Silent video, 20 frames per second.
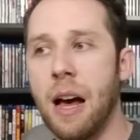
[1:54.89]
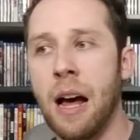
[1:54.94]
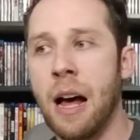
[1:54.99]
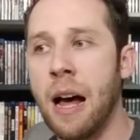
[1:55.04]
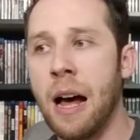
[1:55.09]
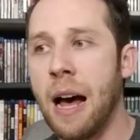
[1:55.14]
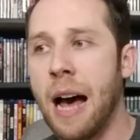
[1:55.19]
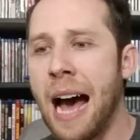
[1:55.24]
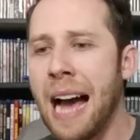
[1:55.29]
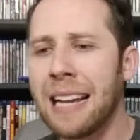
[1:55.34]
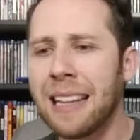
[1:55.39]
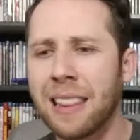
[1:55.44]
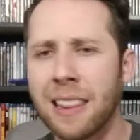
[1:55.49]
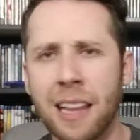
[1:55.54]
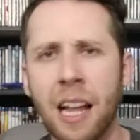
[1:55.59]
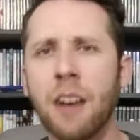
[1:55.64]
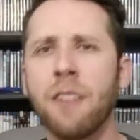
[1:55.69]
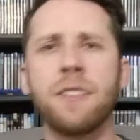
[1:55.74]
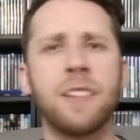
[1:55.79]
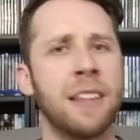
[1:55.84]
I
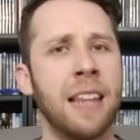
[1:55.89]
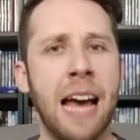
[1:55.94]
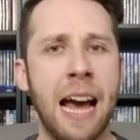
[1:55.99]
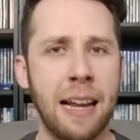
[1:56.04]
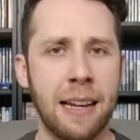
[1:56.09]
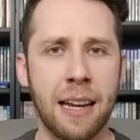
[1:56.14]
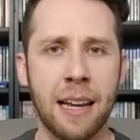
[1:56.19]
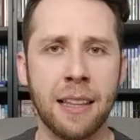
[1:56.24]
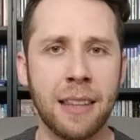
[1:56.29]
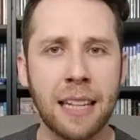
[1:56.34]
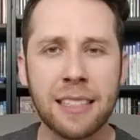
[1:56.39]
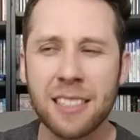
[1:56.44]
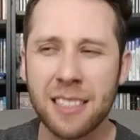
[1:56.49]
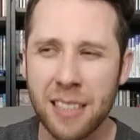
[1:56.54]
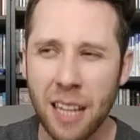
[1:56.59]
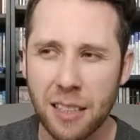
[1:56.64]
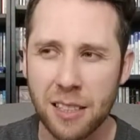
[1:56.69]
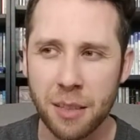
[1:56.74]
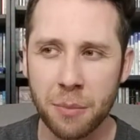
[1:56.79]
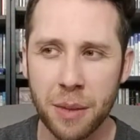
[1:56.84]
loved that.
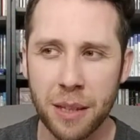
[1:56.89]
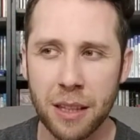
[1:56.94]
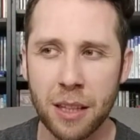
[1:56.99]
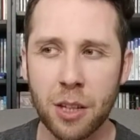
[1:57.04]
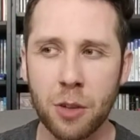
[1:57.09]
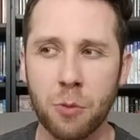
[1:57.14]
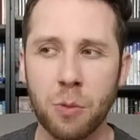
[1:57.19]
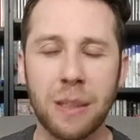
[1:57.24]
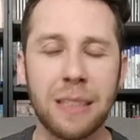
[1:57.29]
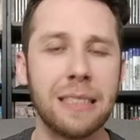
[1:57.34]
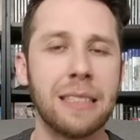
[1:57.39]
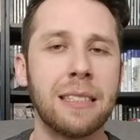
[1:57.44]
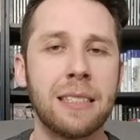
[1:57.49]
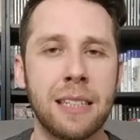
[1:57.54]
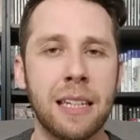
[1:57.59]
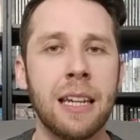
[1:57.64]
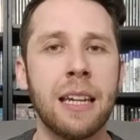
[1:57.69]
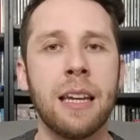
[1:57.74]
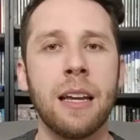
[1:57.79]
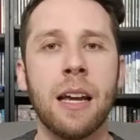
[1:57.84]
That's not something that you really
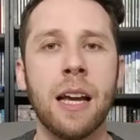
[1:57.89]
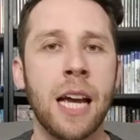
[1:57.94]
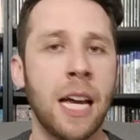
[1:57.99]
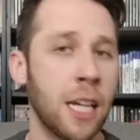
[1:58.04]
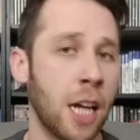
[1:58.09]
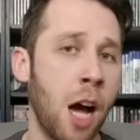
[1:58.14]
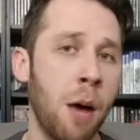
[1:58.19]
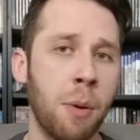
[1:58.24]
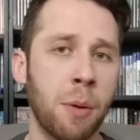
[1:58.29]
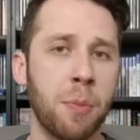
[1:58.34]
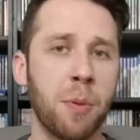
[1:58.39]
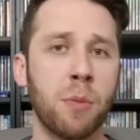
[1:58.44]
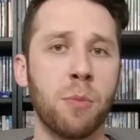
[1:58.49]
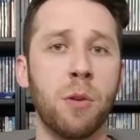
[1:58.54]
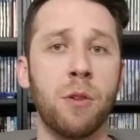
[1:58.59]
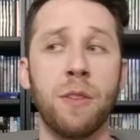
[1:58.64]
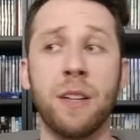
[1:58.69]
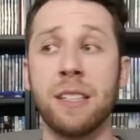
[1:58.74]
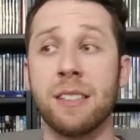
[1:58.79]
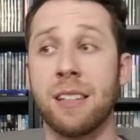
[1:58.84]
see in comic book
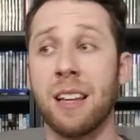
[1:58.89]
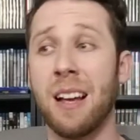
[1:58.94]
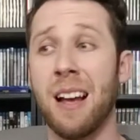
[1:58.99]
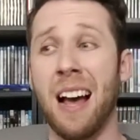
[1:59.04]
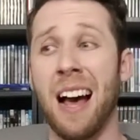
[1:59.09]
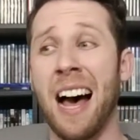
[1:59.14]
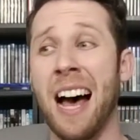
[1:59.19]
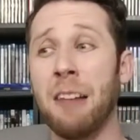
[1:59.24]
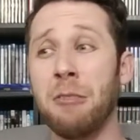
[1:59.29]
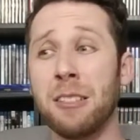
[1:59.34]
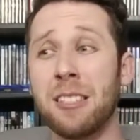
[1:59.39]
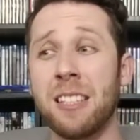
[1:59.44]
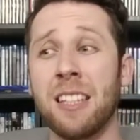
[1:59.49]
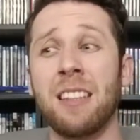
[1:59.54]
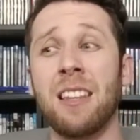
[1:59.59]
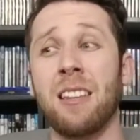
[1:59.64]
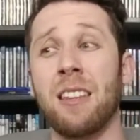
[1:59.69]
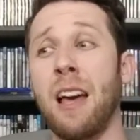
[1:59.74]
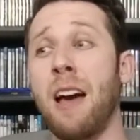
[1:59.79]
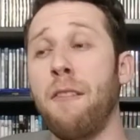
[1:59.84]
movies. I would say
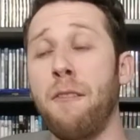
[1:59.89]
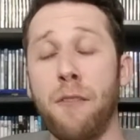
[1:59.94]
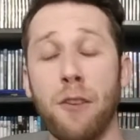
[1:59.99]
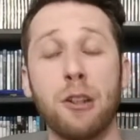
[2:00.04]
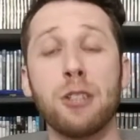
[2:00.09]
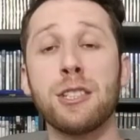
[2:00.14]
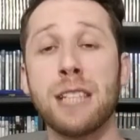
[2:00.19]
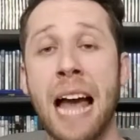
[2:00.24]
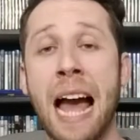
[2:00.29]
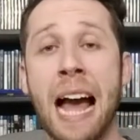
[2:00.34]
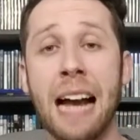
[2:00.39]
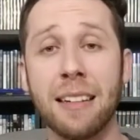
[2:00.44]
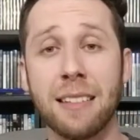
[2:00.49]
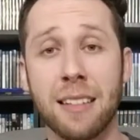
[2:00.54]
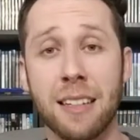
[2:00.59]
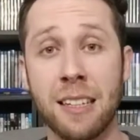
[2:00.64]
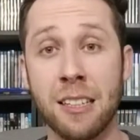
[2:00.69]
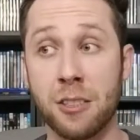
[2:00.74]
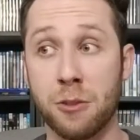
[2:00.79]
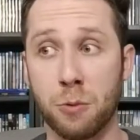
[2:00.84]
that first
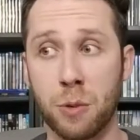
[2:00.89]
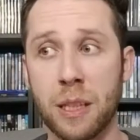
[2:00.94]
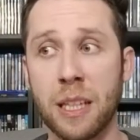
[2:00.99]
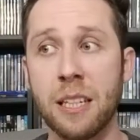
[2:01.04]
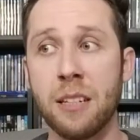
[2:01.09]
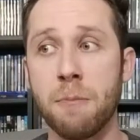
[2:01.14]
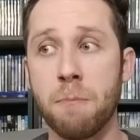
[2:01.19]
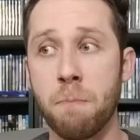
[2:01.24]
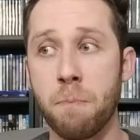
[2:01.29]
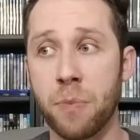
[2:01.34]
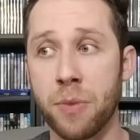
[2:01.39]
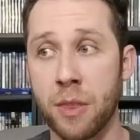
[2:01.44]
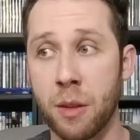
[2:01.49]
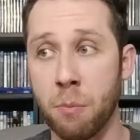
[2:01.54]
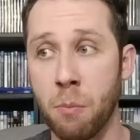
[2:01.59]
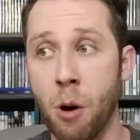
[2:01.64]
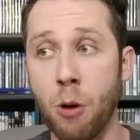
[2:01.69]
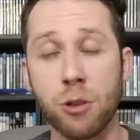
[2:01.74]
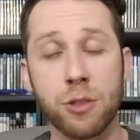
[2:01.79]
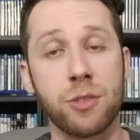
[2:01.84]
act is really
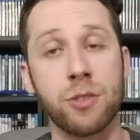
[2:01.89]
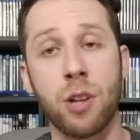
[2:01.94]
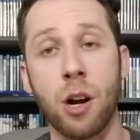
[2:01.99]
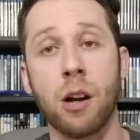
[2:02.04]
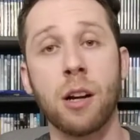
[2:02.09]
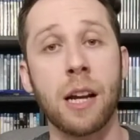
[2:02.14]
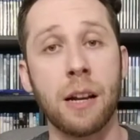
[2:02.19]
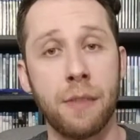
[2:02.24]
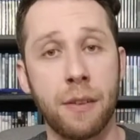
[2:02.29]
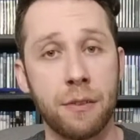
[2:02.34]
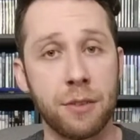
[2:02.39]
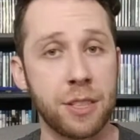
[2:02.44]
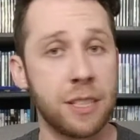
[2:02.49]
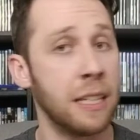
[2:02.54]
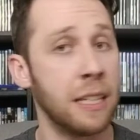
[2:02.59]
the most dark I've ever